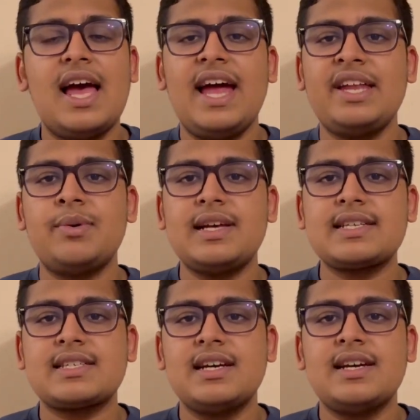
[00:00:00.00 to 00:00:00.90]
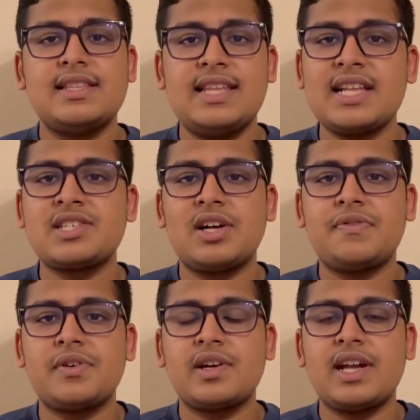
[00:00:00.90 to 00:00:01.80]
Anyways, that's all
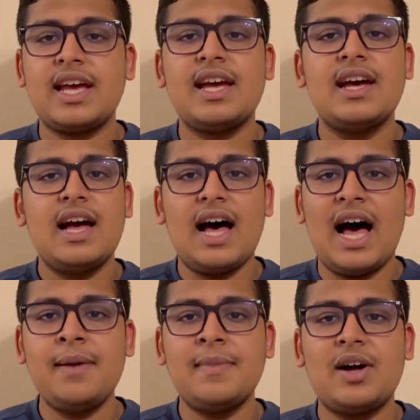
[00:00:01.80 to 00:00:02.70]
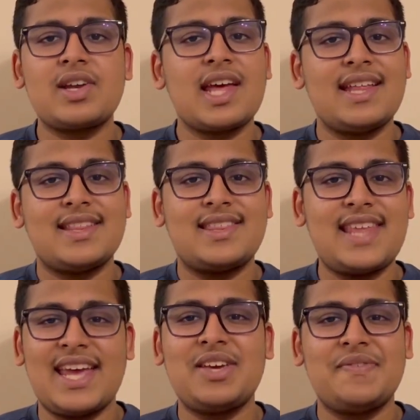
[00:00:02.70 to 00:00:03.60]
for today. I'm out, and
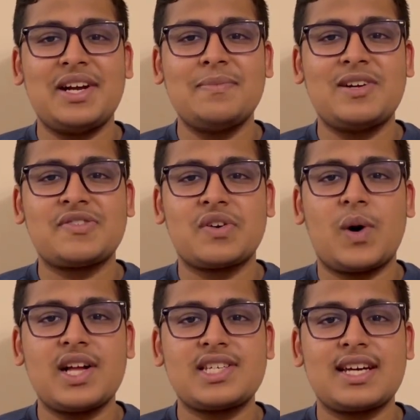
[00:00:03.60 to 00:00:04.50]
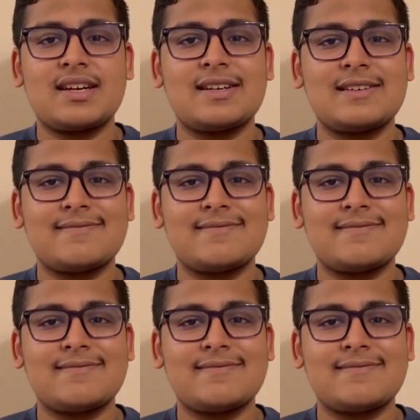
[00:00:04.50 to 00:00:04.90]
thank you very much for watching.